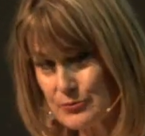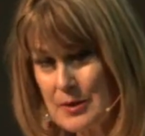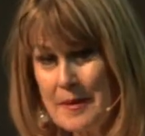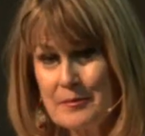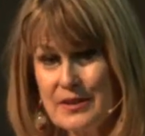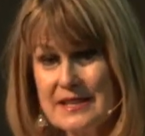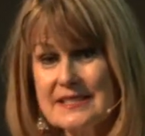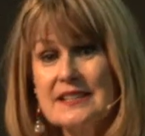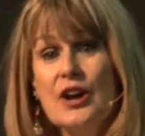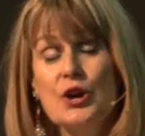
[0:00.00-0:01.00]
remember
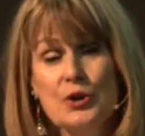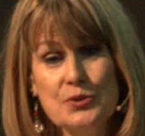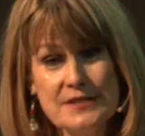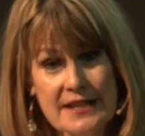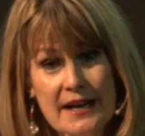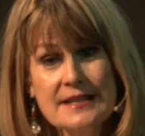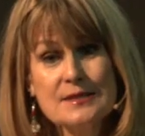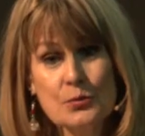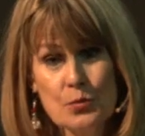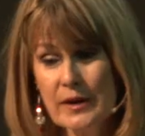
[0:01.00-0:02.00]
this who
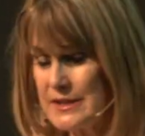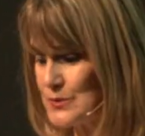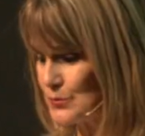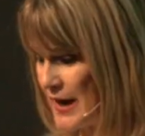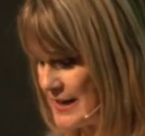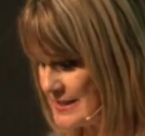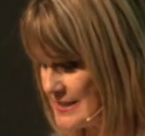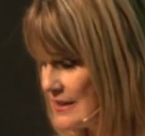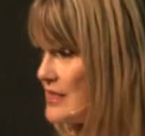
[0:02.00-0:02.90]
does what is right.